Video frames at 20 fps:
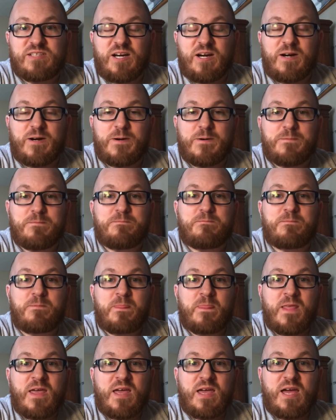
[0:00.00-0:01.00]
I
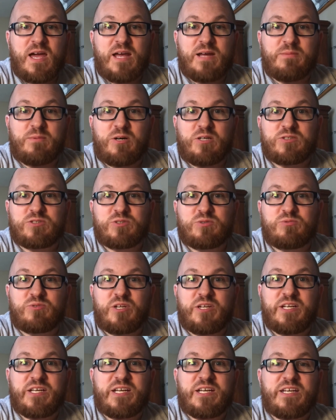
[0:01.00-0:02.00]
am also
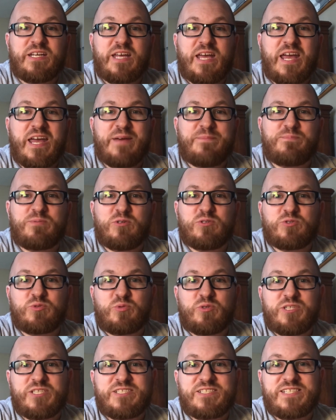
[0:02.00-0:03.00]
running an April
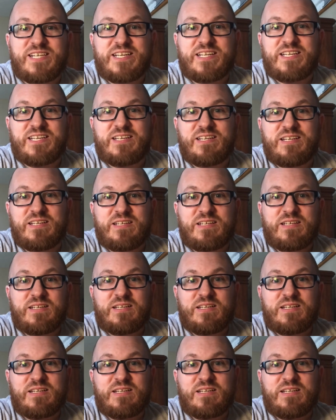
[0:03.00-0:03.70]
22nd